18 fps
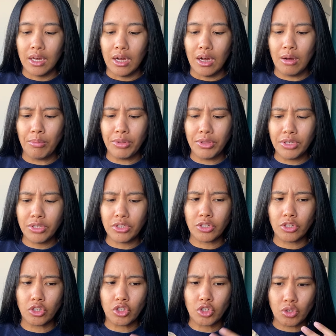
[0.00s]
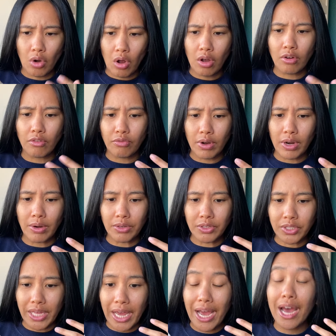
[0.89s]
Um, but this is a strong
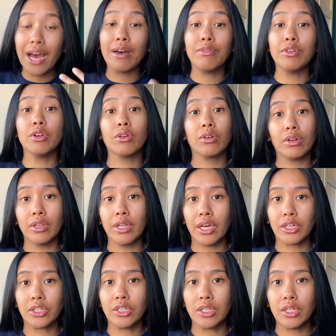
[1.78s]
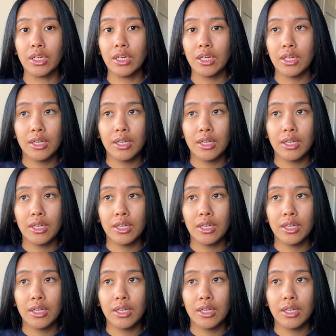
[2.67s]
fragrance to have in your collection.